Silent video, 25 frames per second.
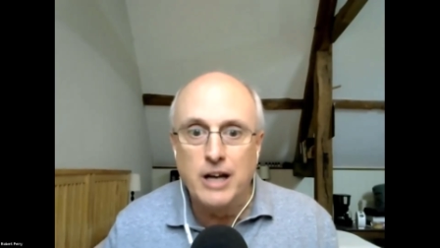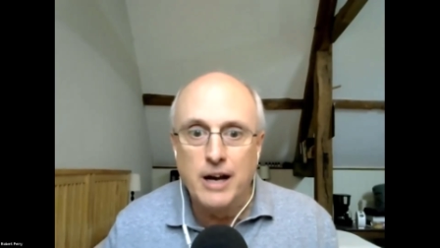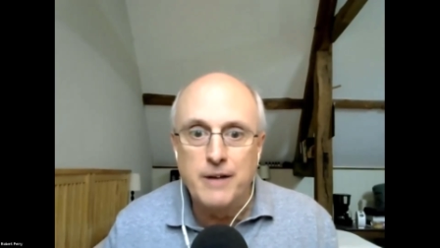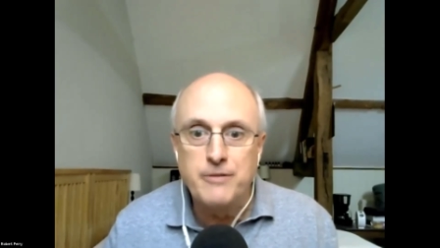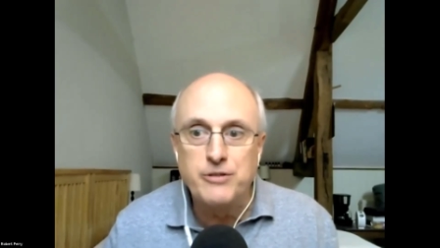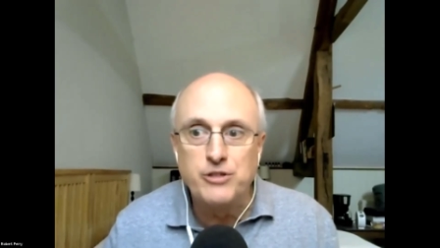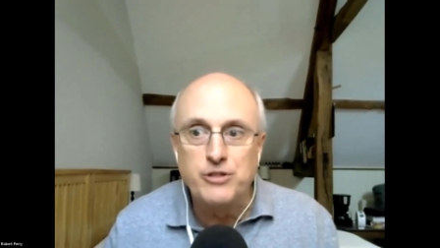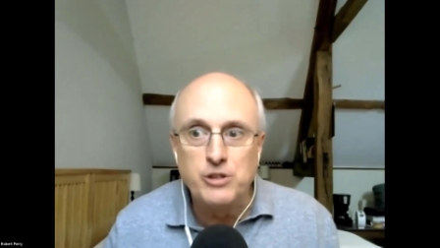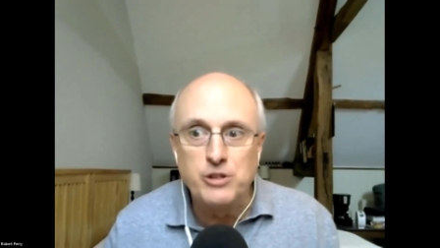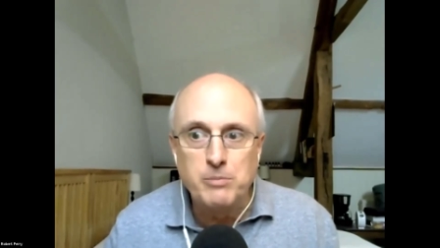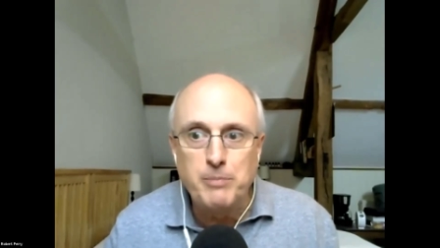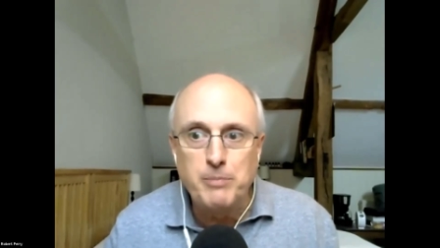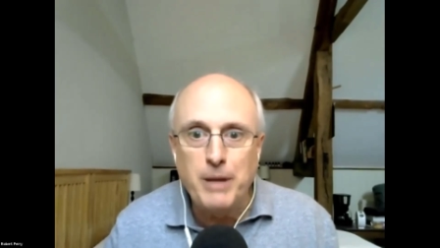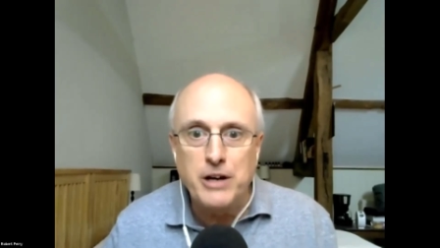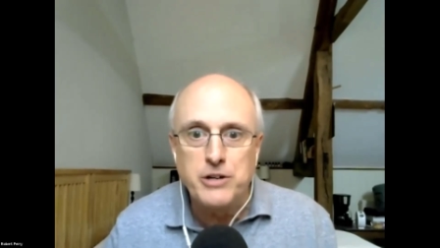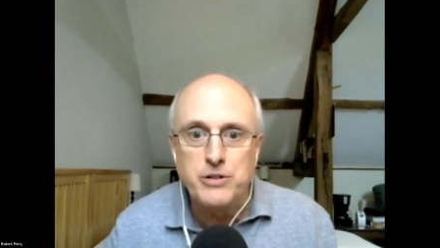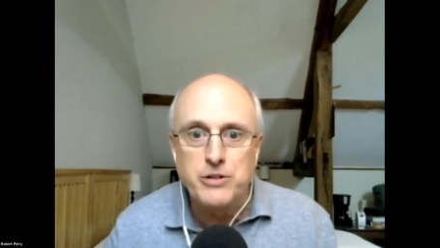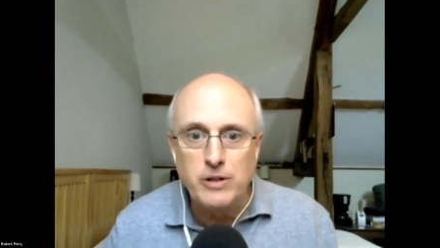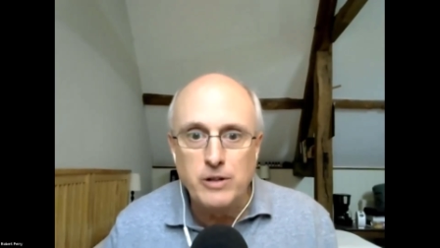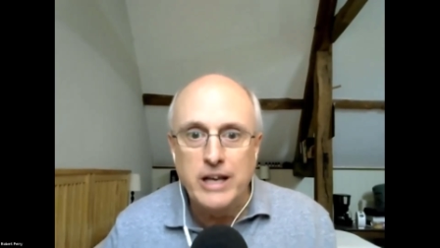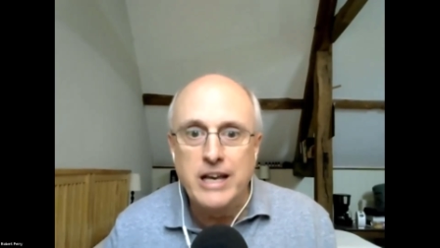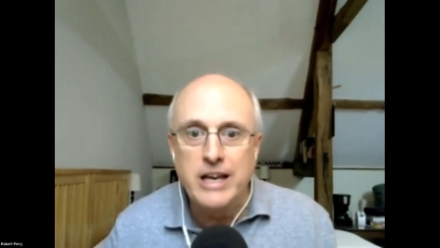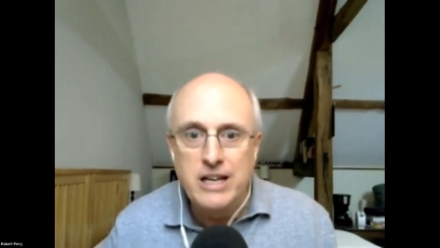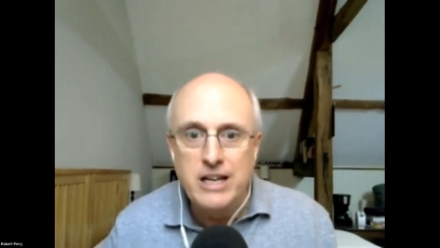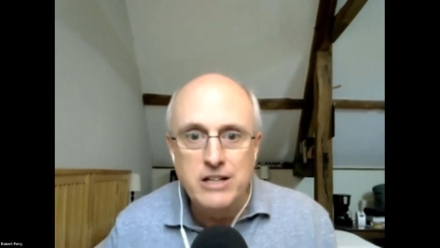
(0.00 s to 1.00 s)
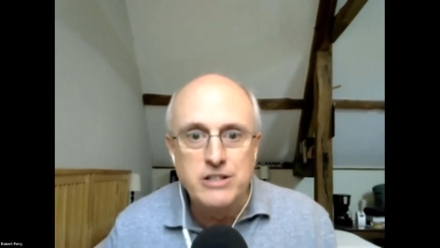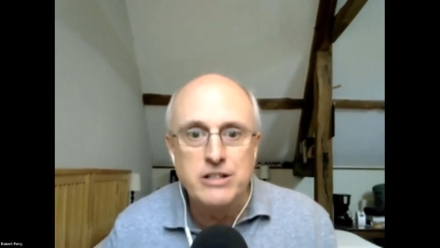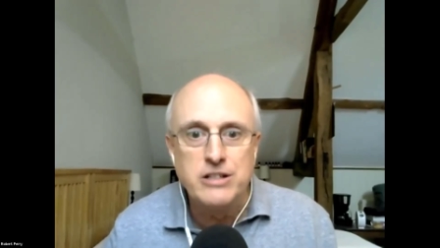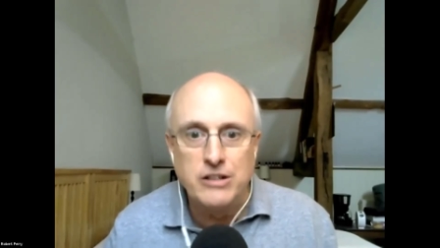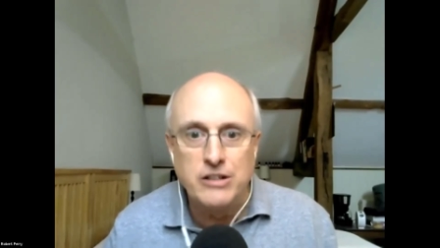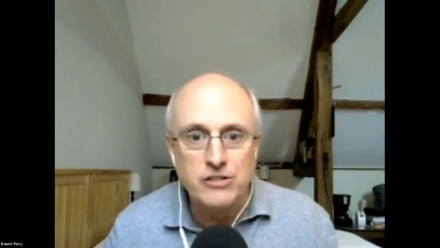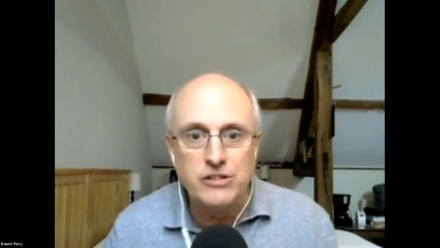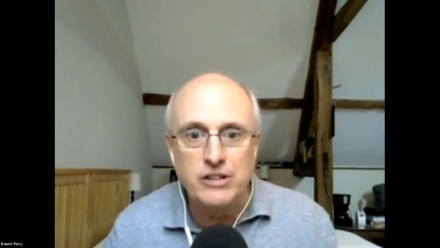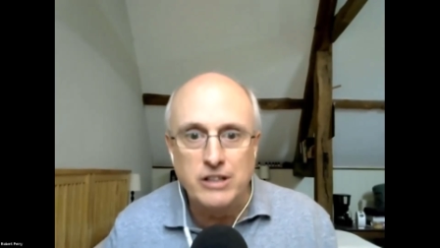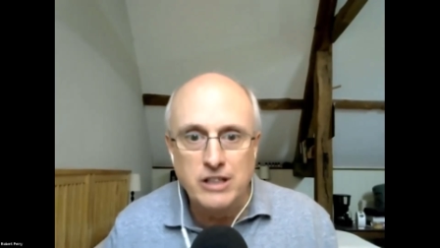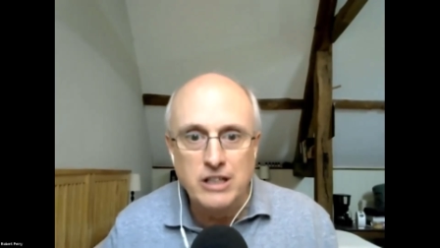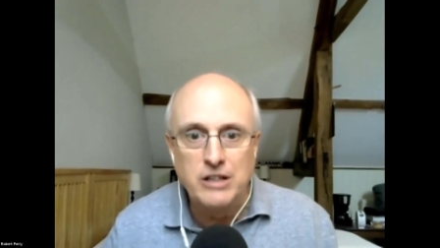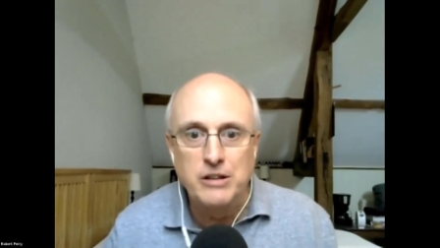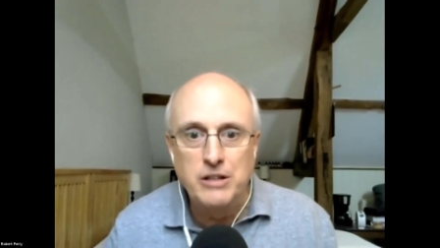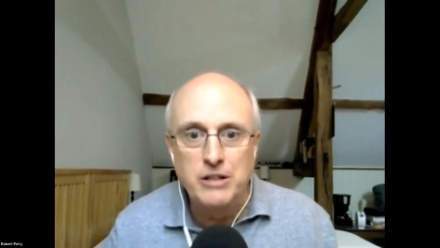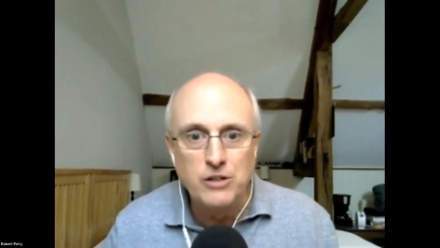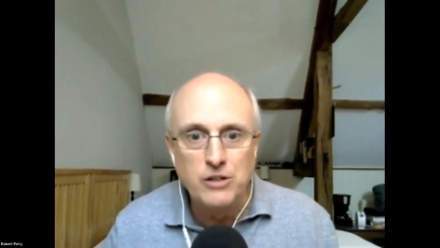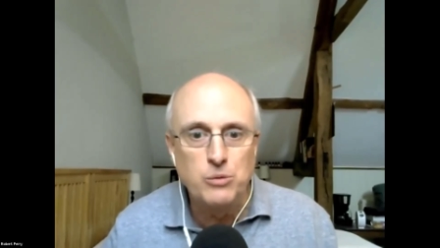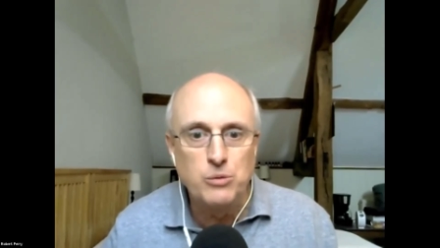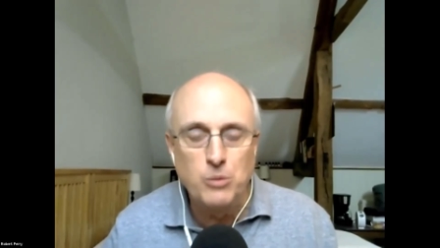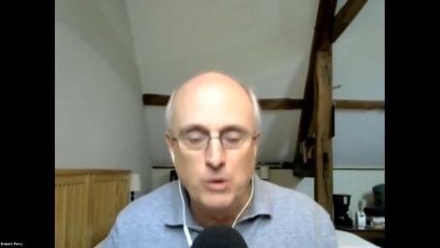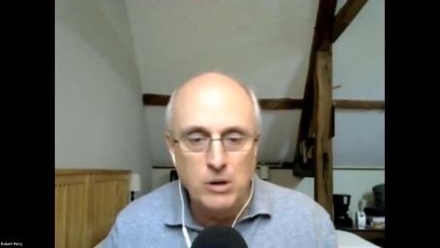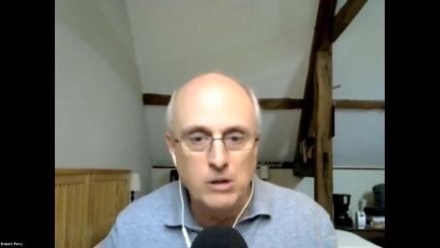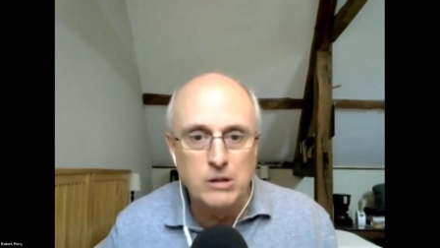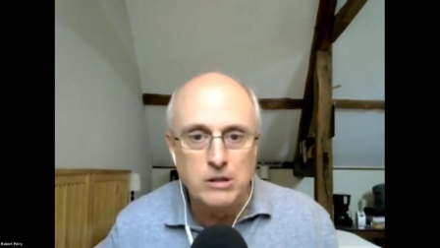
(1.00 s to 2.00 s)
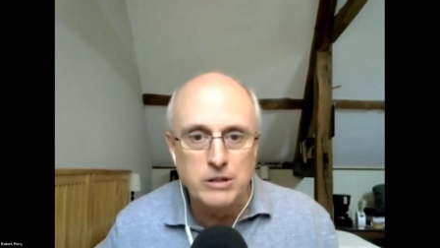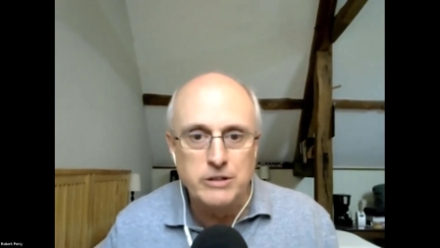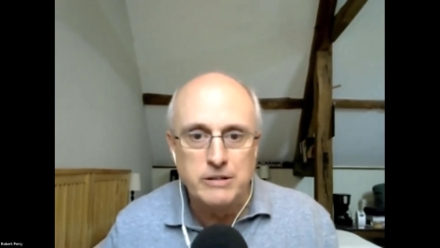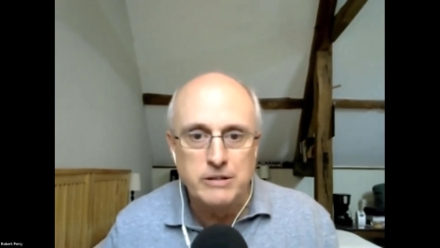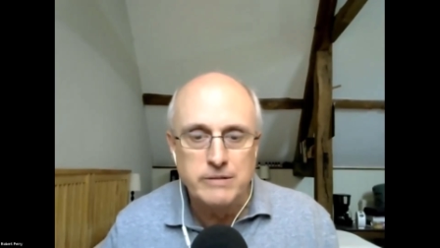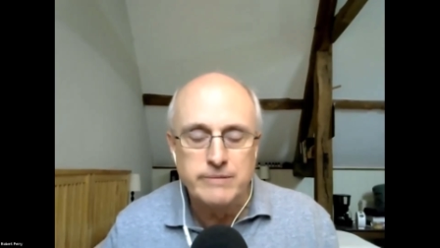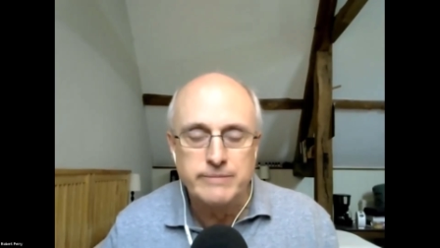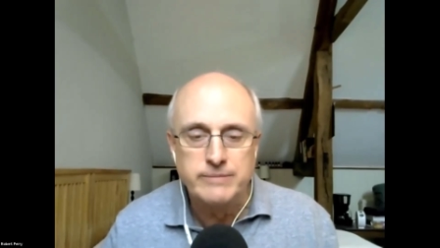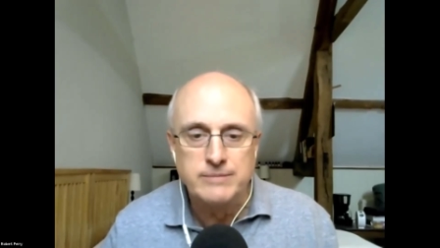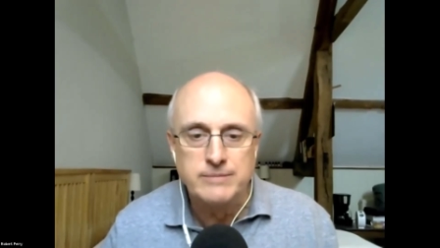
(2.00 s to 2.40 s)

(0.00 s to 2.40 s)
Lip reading: of special agents in this world.